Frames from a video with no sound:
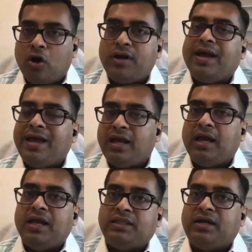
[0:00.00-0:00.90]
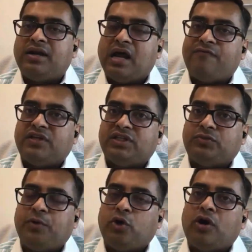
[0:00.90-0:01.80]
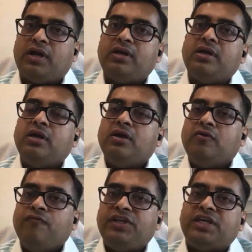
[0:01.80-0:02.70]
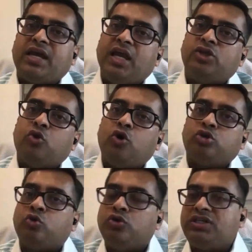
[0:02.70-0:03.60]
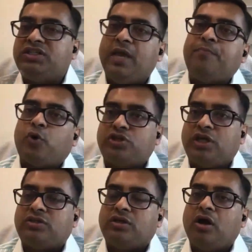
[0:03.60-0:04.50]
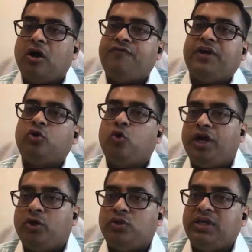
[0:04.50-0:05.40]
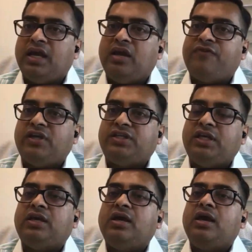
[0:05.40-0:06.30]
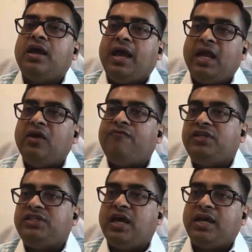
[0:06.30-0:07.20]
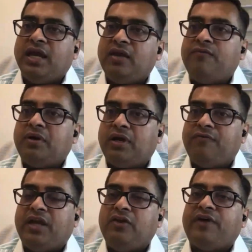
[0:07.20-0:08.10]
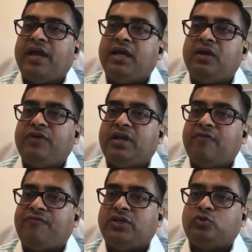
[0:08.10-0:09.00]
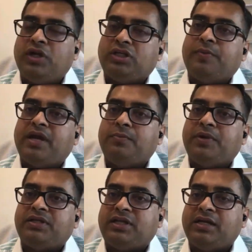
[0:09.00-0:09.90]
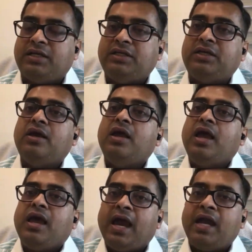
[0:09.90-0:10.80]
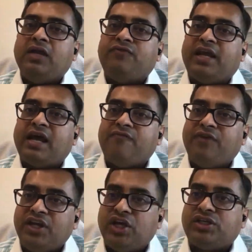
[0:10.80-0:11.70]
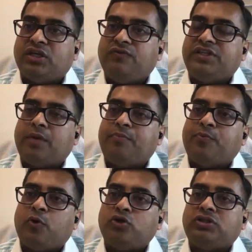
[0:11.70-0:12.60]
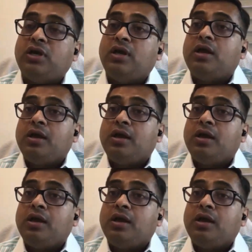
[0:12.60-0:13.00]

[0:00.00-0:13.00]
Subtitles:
or another draft assessment order, which again goes through the same process of it going to the NFAC, NFAC again verifying it with reference to risk management strategy. And if there are variations which are proposed,